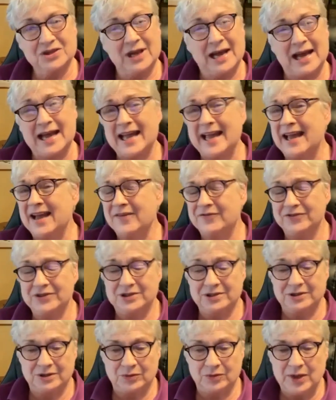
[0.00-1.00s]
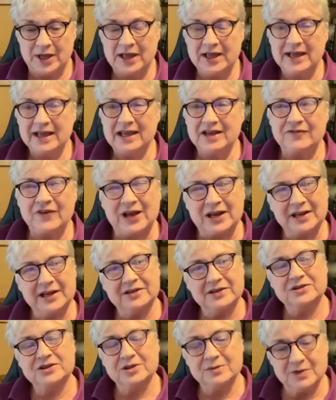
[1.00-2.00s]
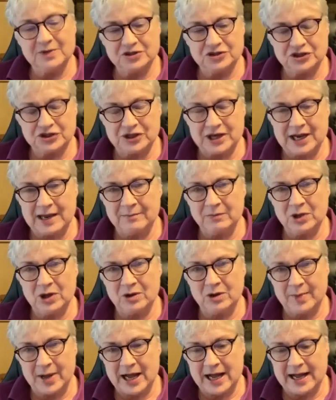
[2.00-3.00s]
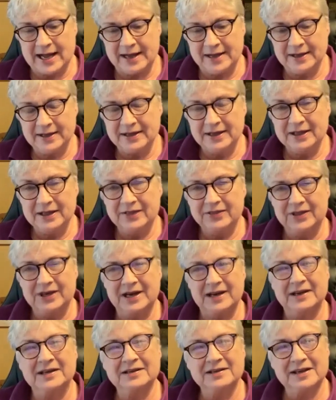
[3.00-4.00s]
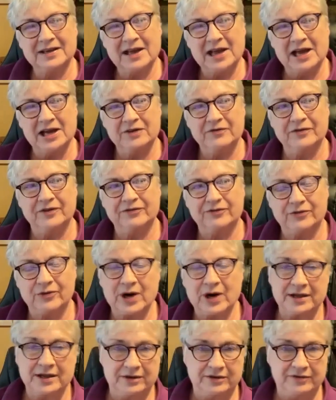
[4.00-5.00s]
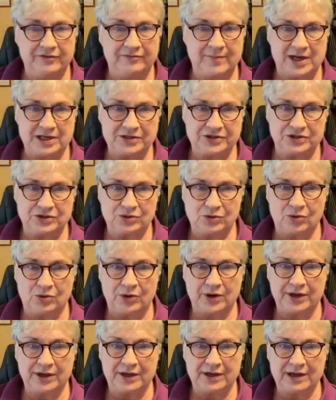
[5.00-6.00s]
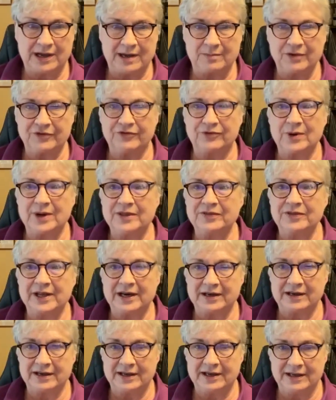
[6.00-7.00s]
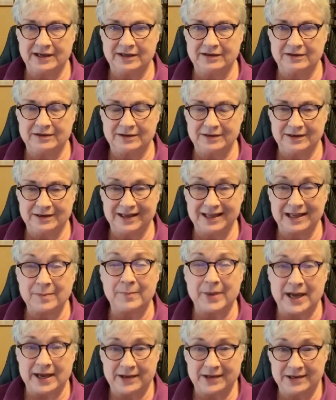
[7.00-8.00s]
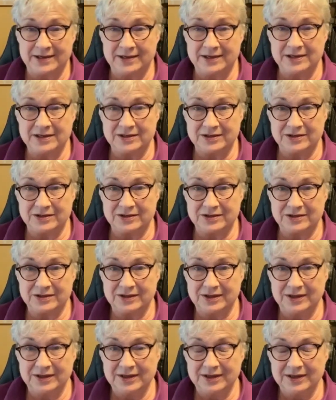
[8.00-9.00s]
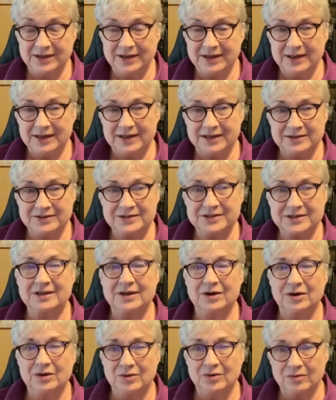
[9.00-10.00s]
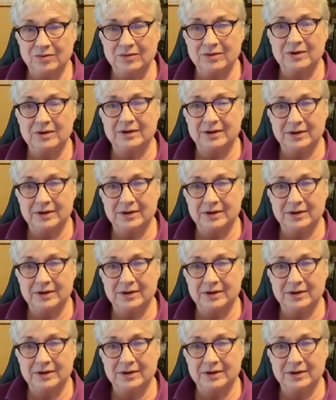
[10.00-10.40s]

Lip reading: have to. If I let too much time go by, then I get kind of afraid of my story. I'm afraid that I can't get back in it. And so